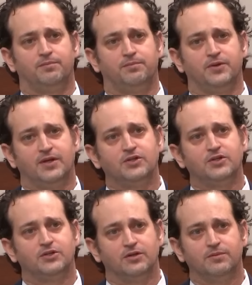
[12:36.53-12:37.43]

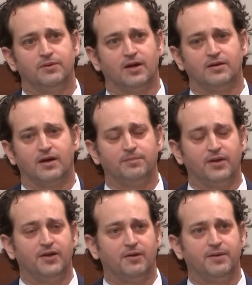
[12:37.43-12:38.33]
Potentially, but I
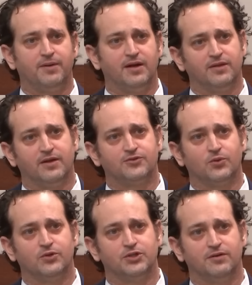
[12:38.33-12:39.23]
planned on paying the
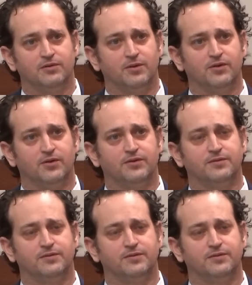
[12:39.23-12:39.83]
extortion every month.